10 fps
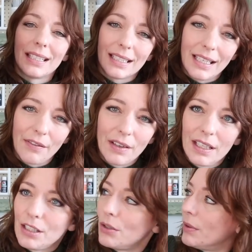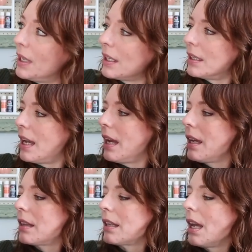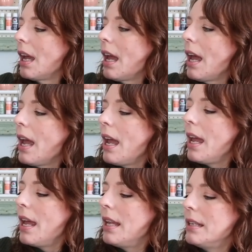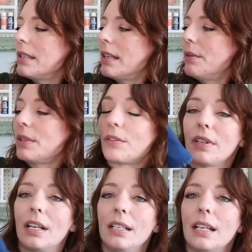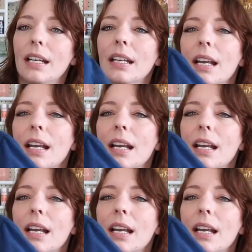is definitely tunic length, and it was three ninety-nine.